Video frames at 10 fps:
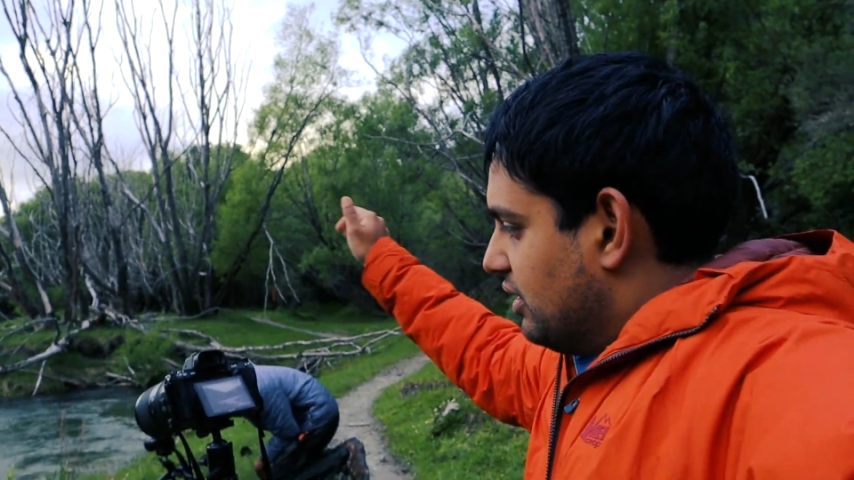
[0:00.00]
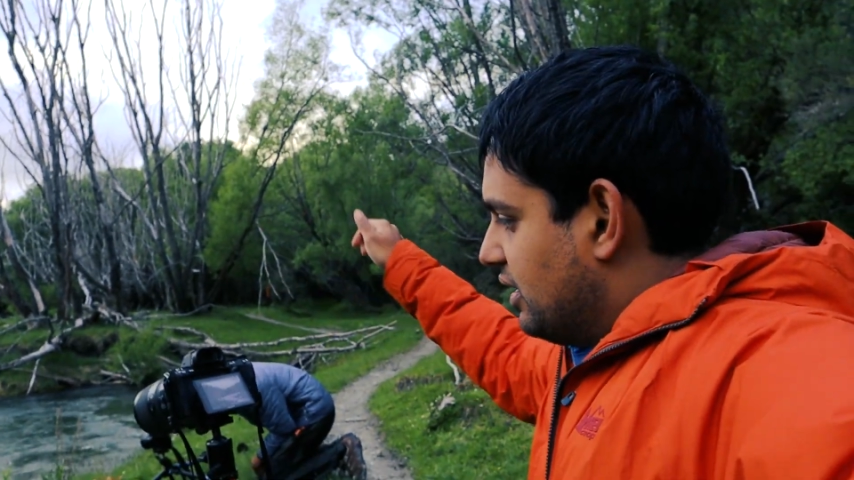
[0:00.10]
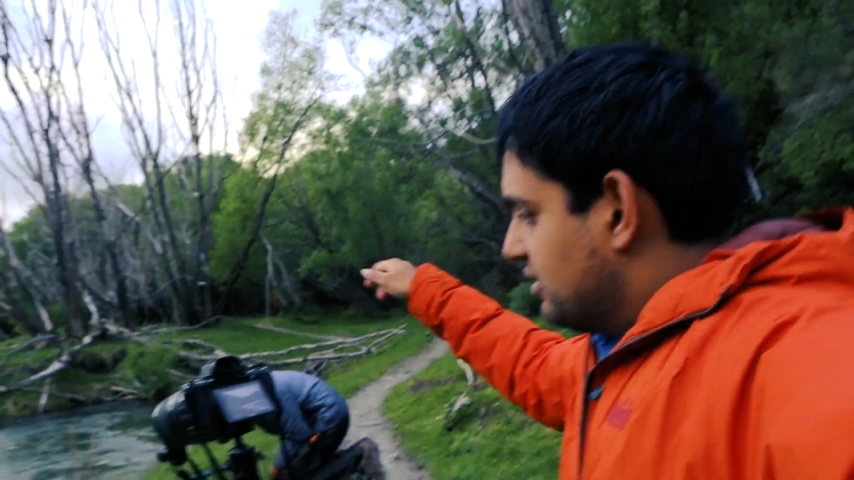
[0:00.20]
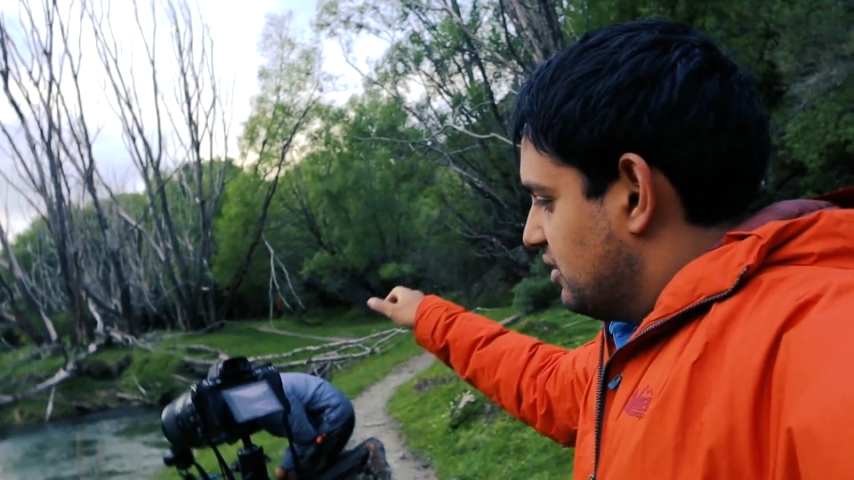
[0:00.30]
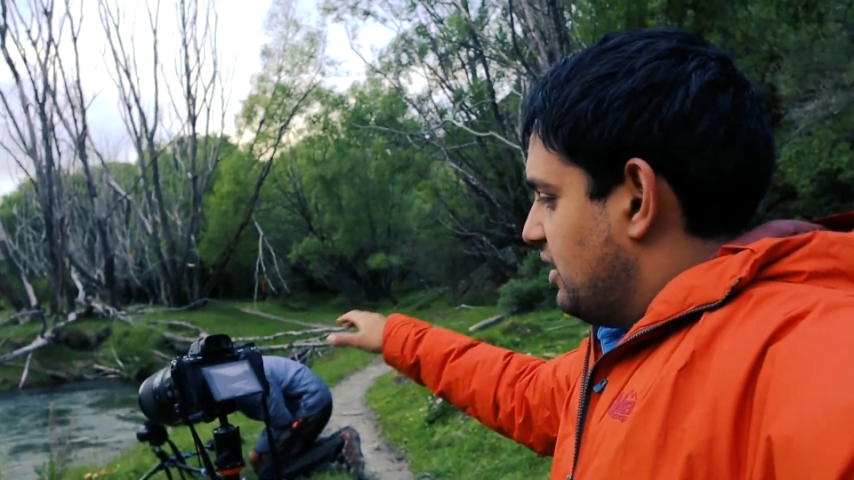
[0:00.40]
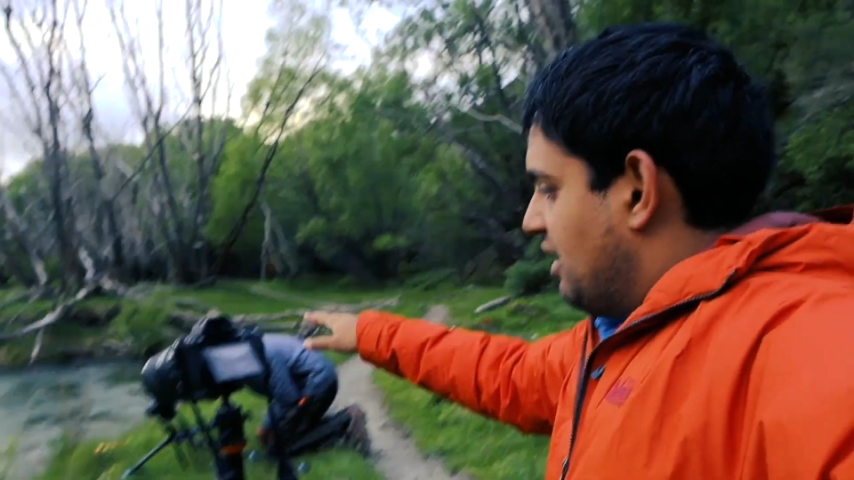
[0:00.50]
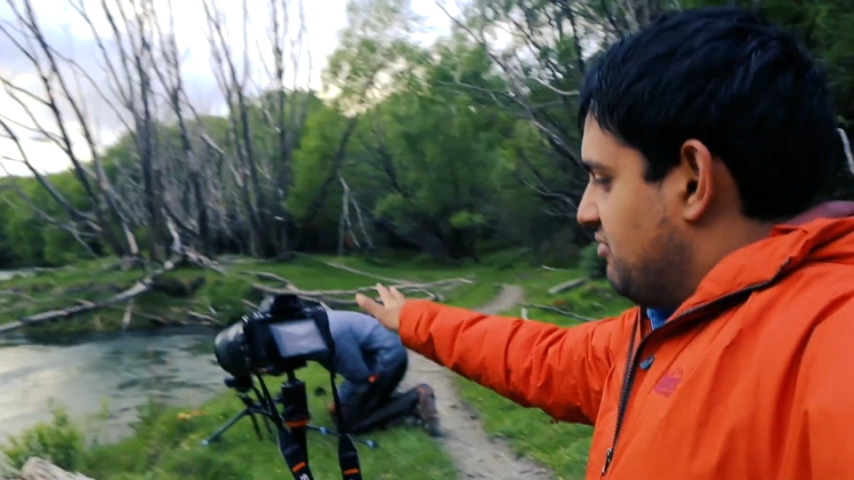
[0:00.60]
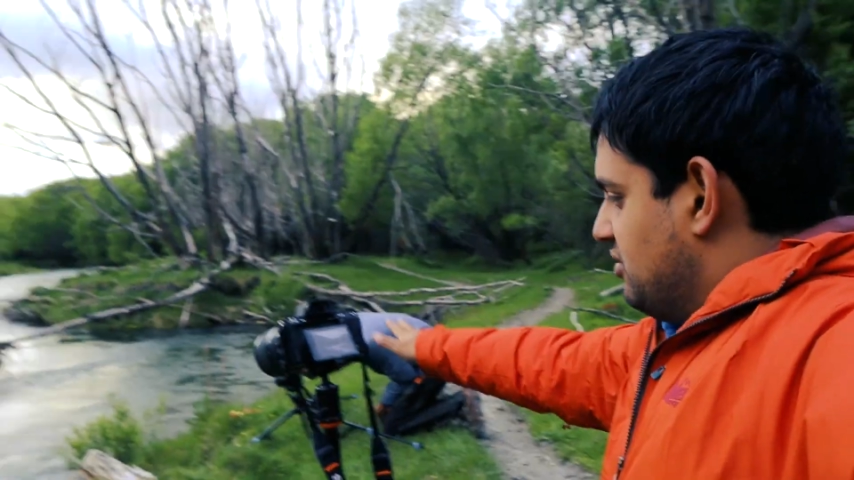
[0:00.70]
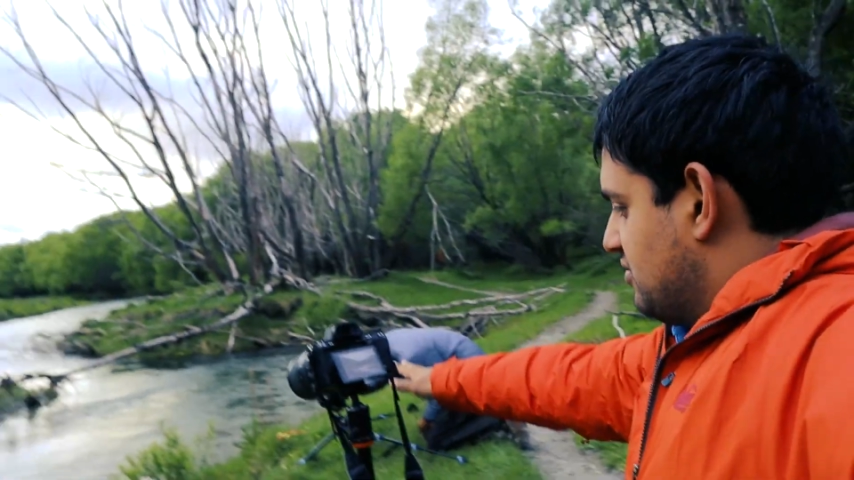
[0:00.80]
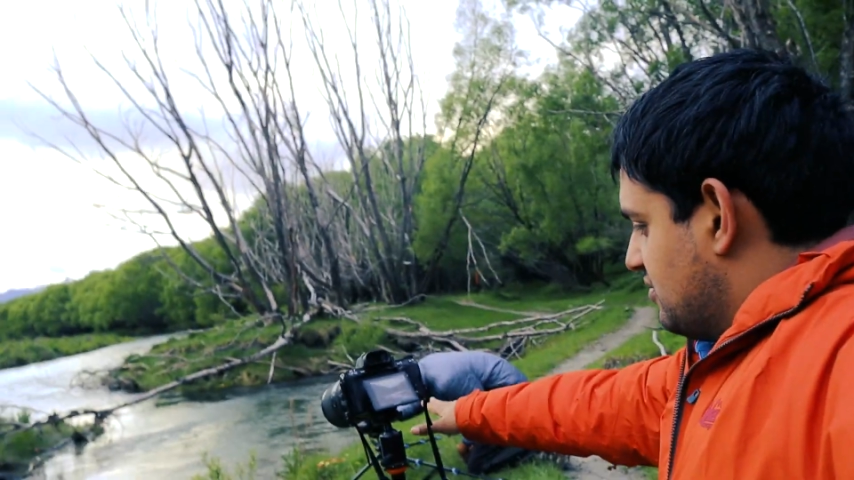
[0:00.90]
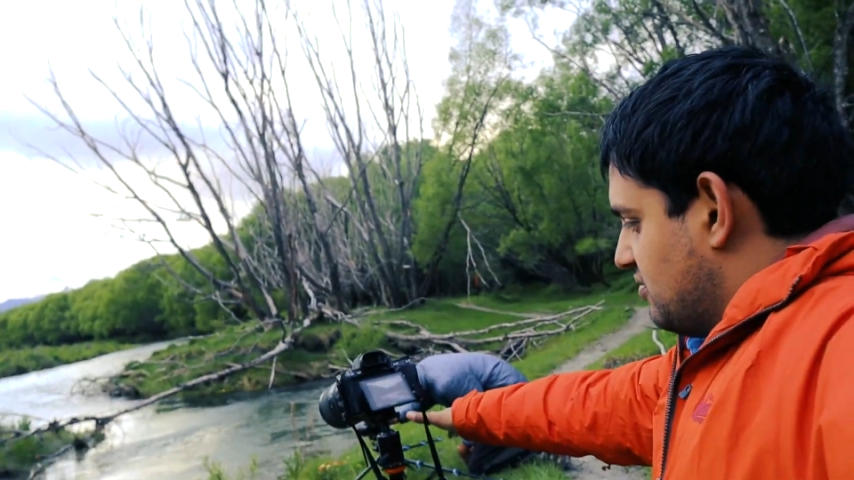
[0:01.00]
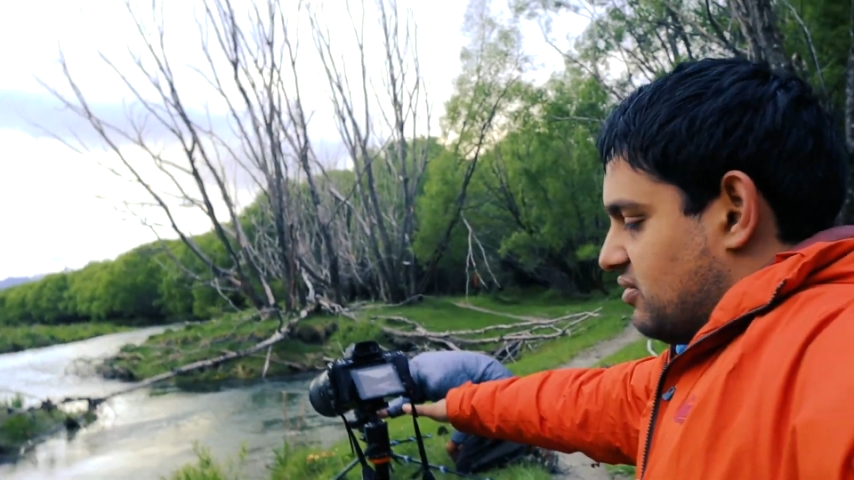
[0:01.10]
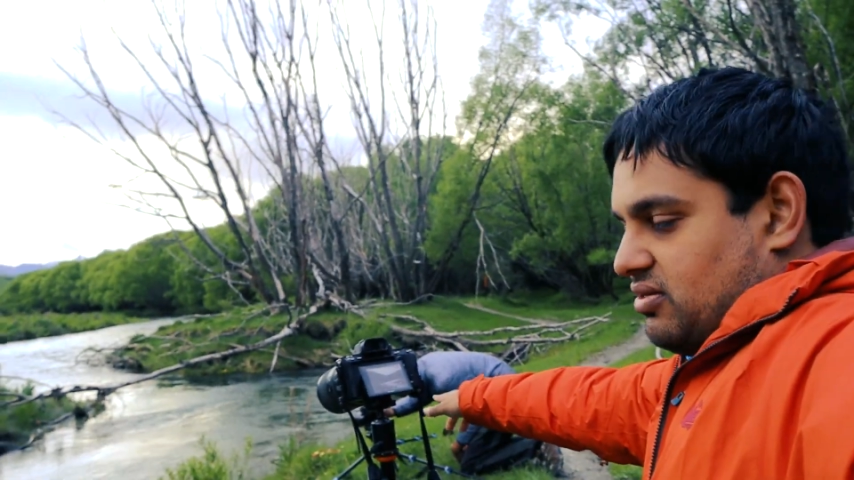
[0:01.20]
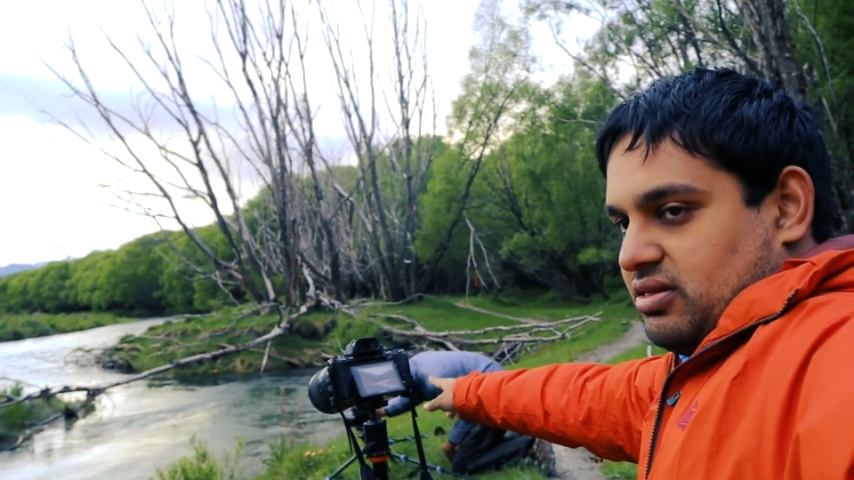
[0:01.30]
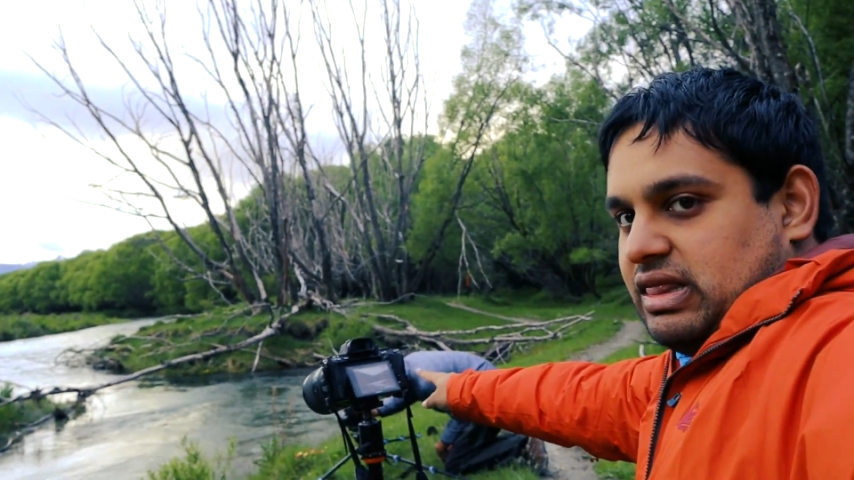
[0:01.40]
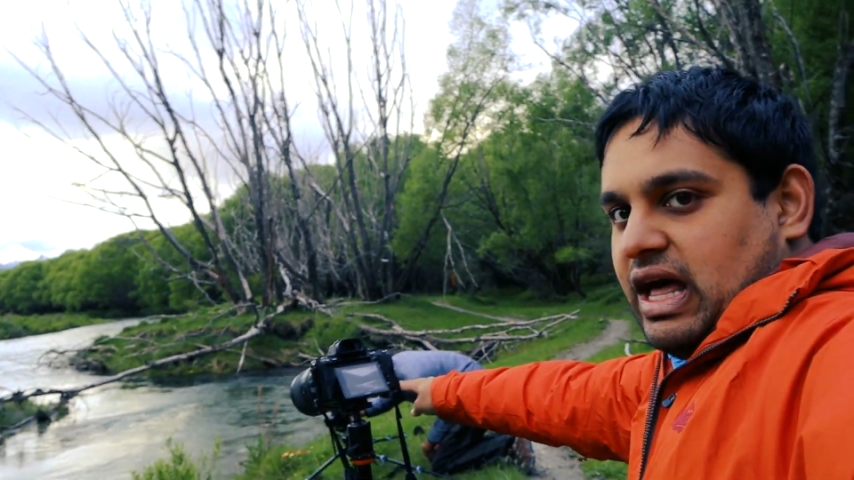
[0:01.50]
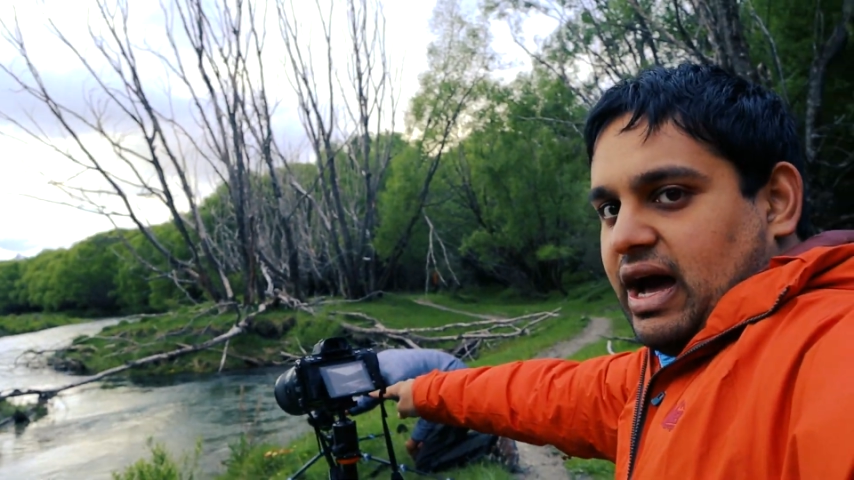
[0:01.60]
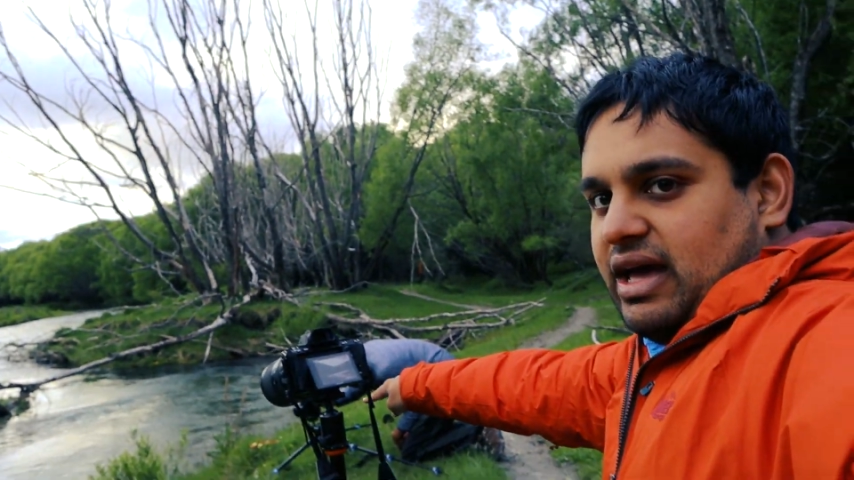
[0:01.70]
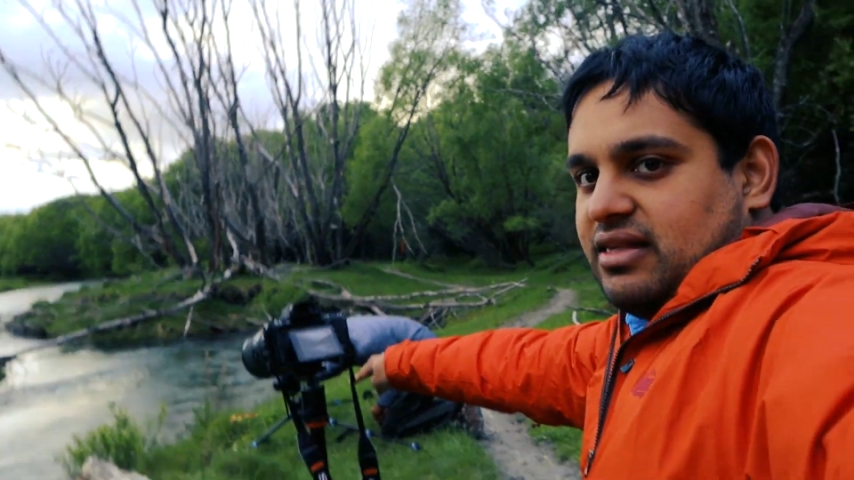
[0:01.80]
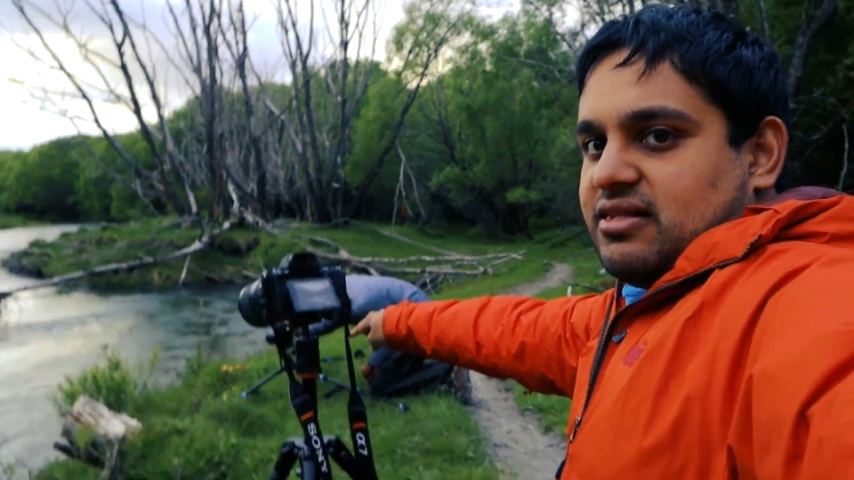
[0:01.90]
and then you have this
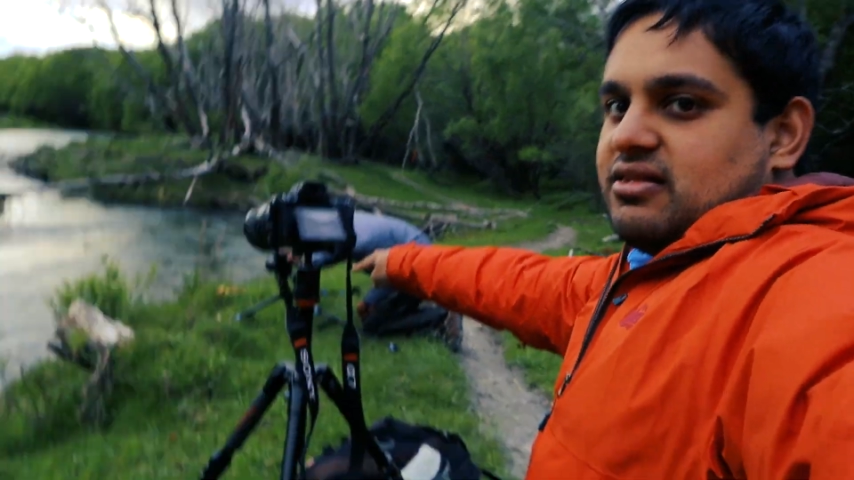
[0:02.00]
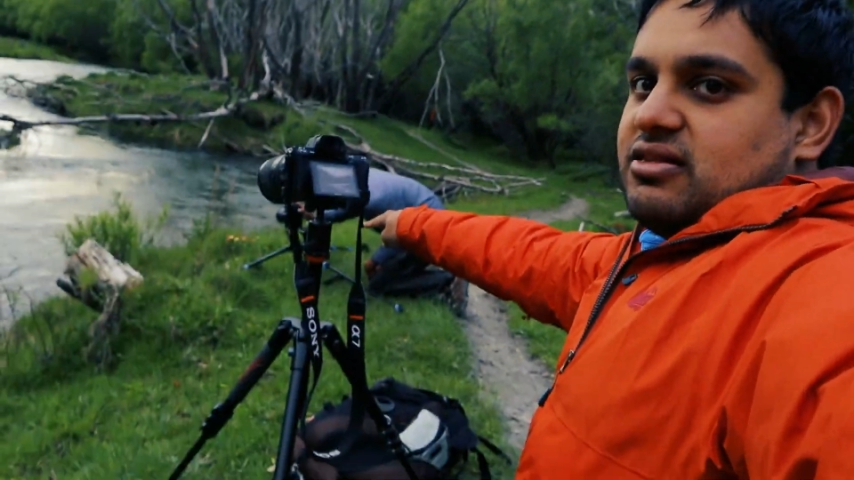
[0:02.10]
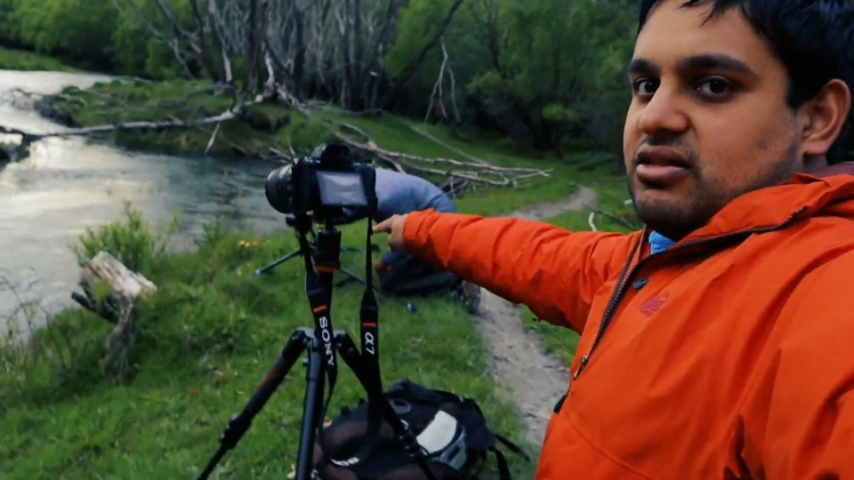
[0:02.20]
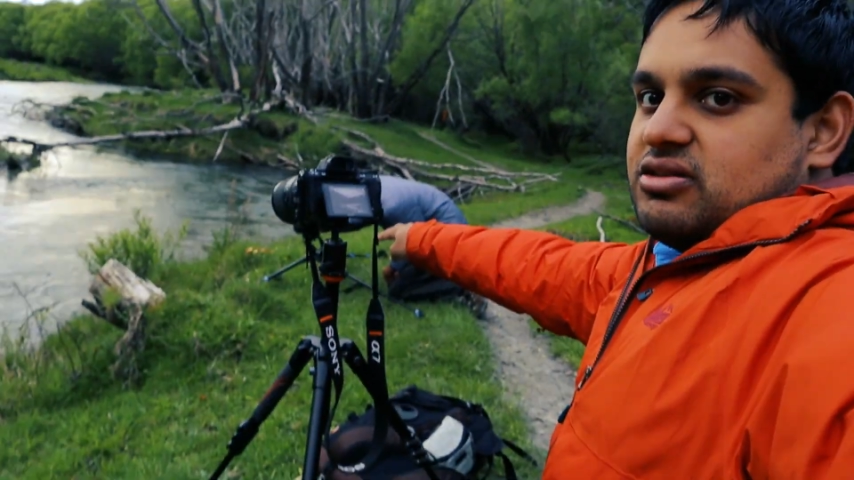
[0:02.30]
nice